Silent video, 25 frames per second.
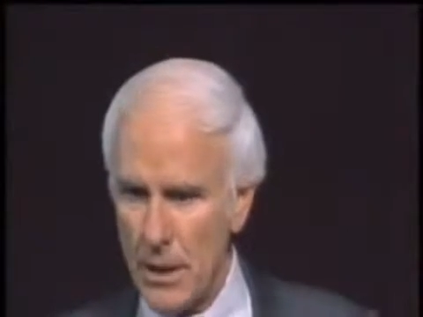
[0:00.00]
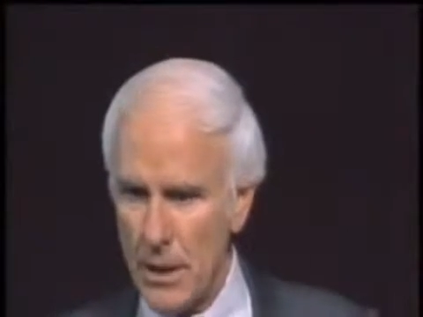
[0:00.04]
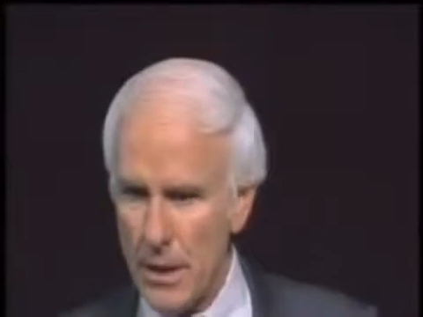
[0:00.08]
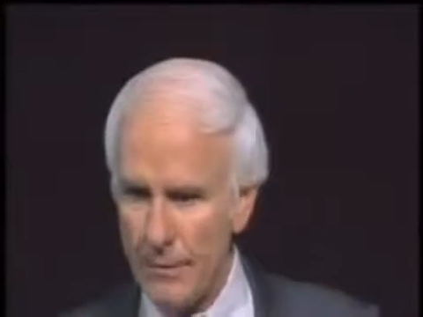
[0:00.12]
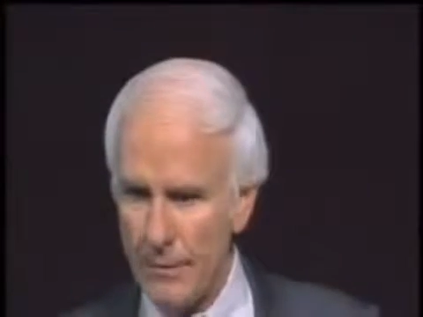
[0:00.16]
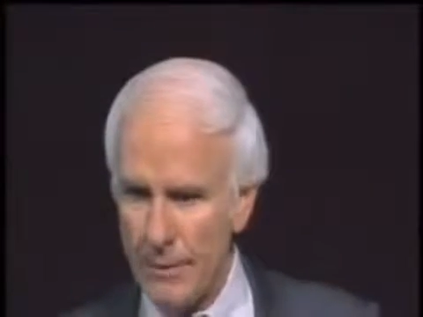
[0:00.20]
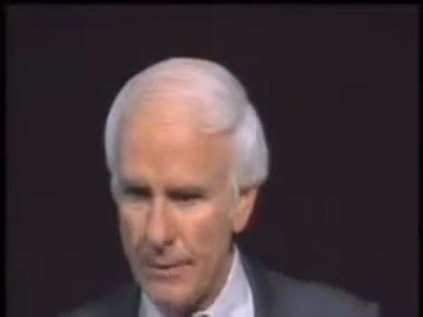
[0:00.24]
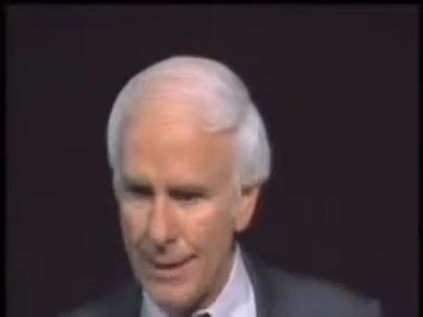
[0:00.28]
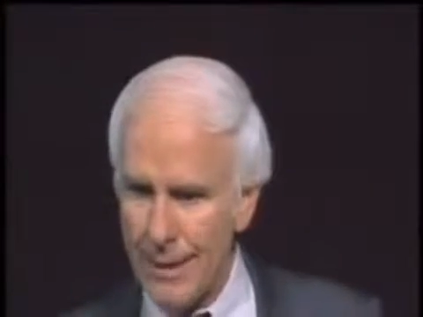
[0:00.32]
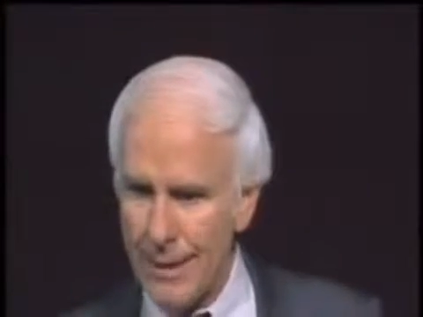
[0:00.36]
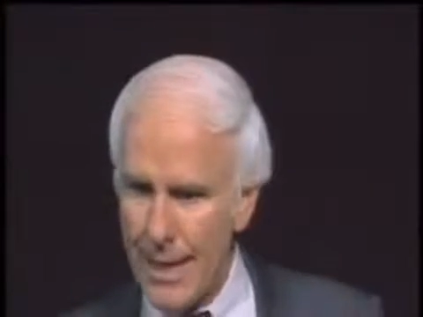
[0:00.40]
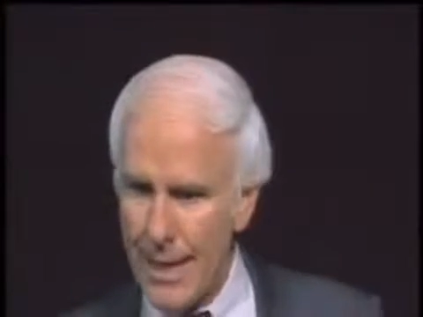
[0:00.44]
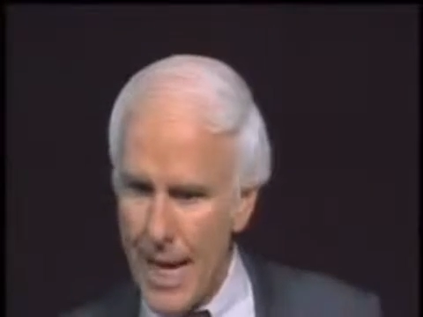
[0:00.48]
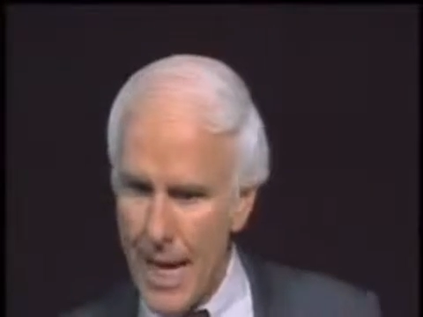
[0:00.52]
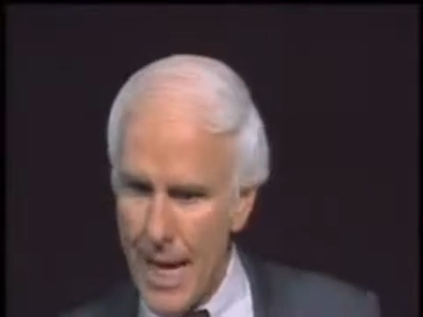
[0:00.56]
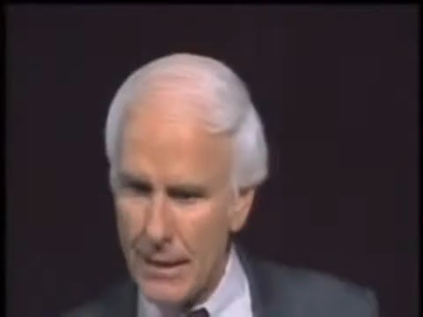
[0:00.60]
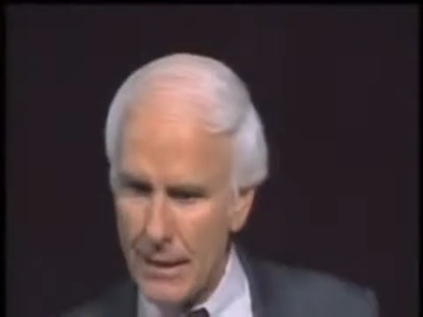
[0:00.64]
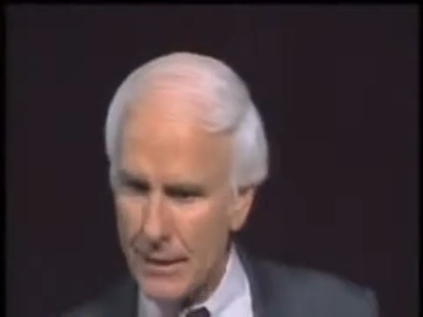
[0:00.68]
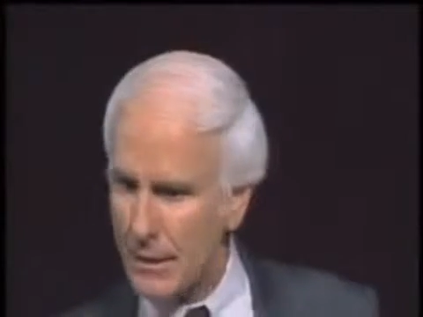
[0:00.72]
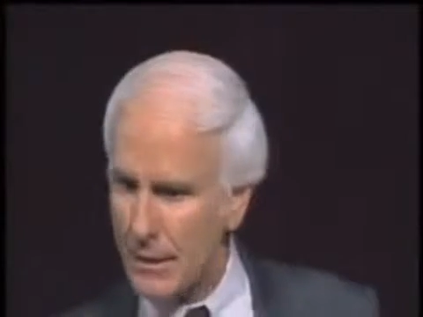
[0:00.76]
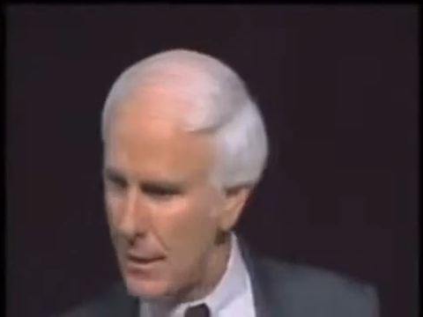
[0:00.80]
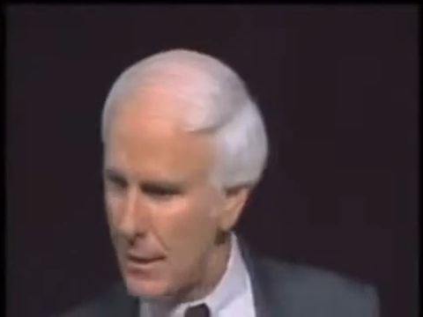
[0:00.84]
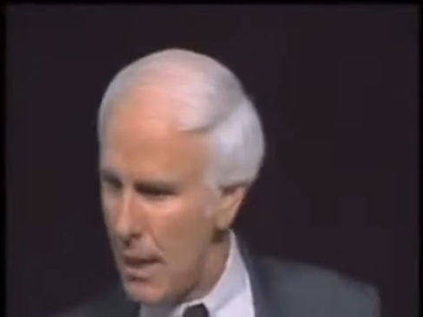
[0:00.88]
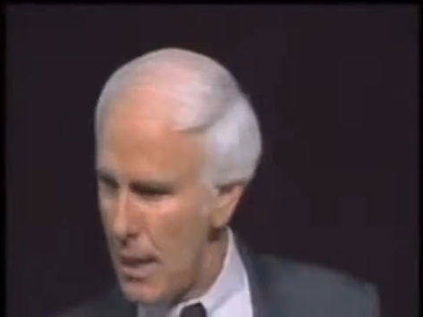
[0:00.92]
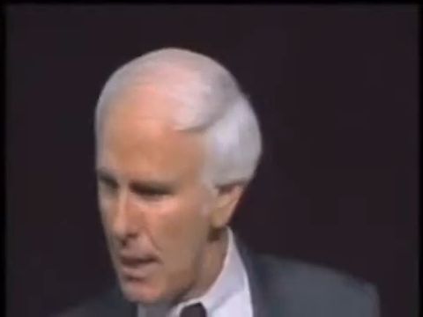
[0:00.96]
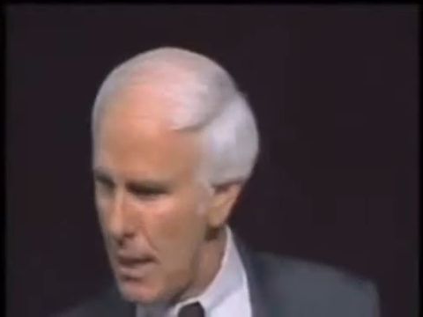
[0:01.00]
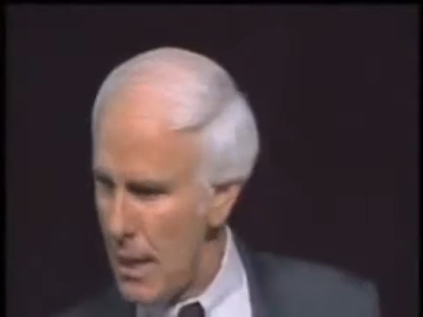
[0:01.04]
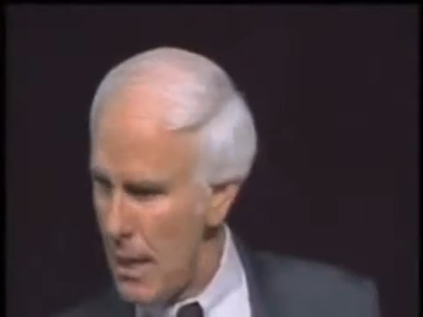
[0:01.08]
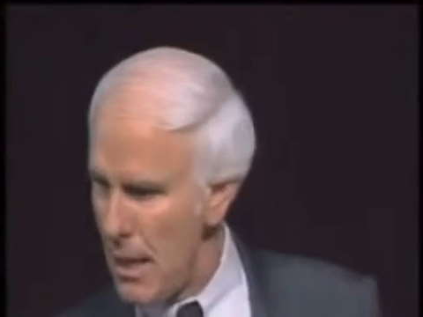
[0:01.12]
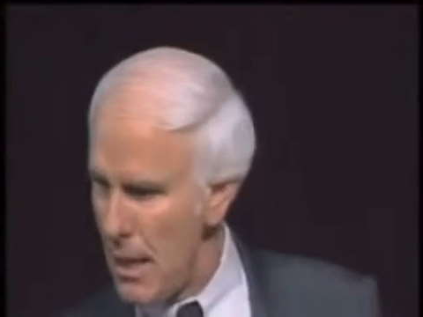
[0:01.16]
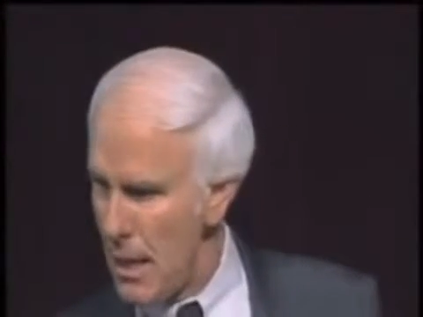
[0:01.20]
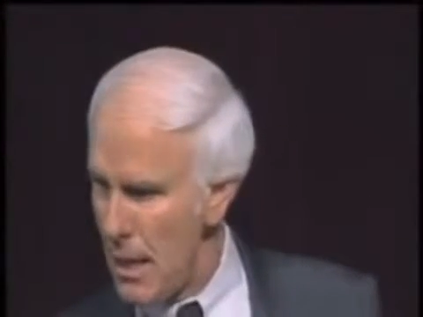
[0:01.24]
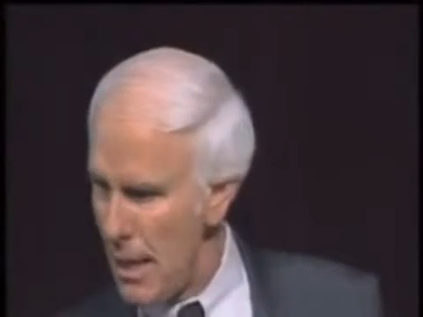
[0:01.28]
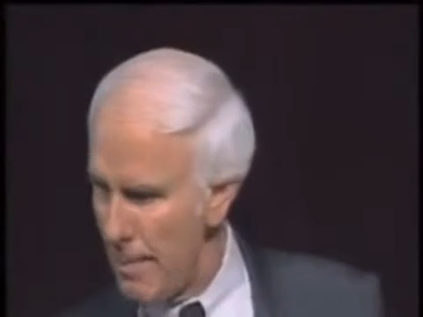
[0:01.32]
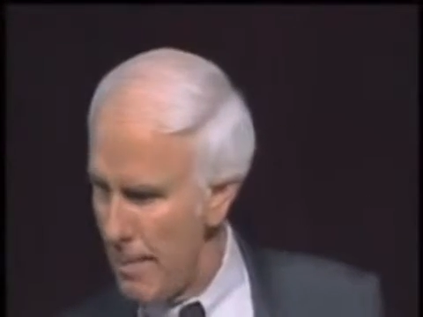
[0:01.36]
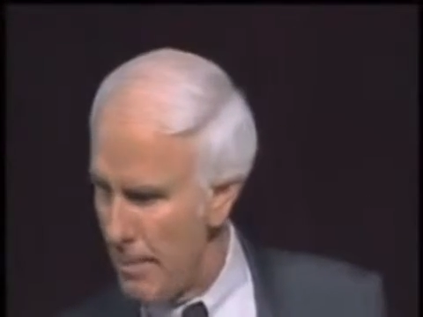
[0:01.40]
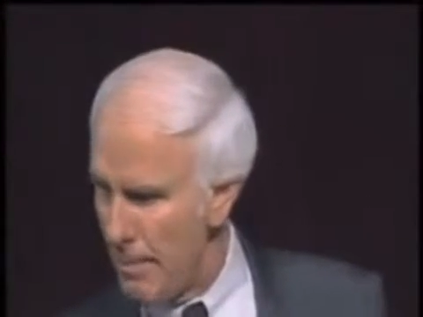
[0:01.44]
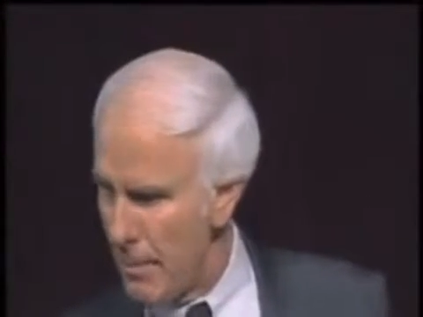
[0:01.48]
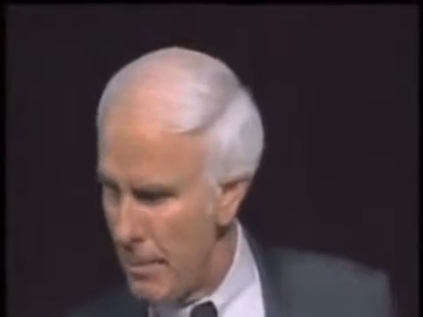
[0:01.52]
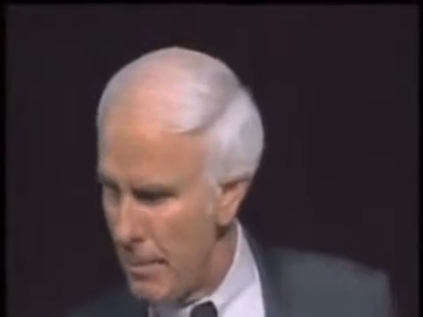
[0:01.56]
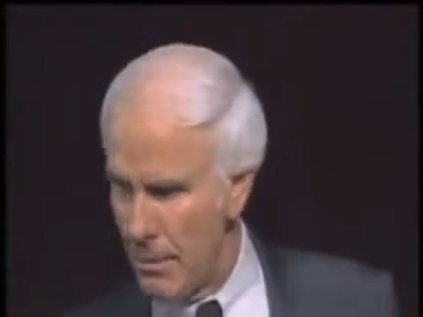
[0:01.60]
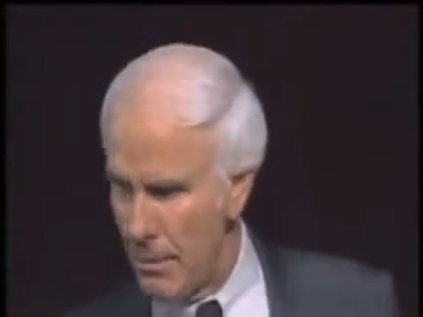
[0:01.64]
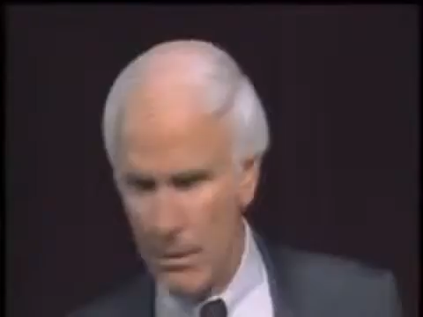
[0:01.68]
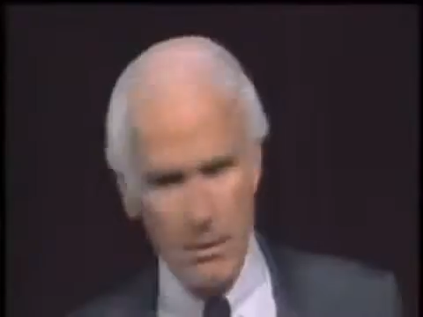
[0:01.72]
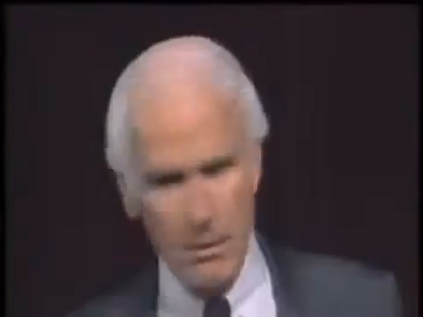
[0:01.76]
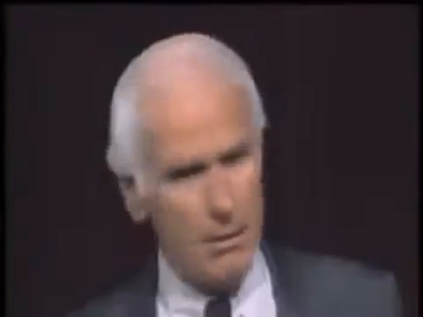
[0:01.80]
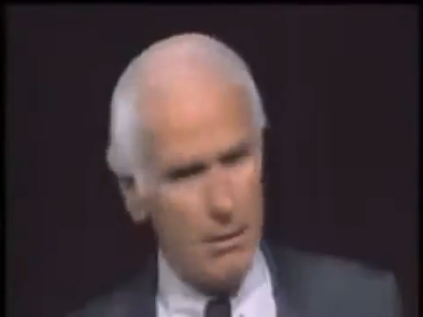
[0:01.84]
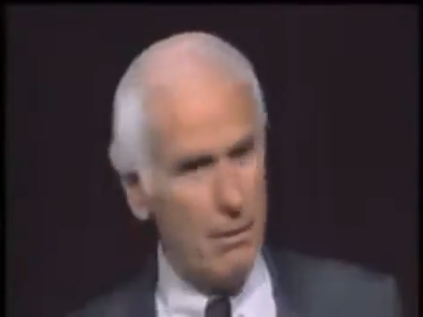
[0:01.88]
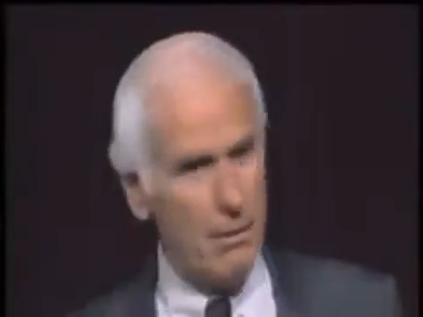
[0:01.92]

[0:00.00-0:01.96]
thing for the last time.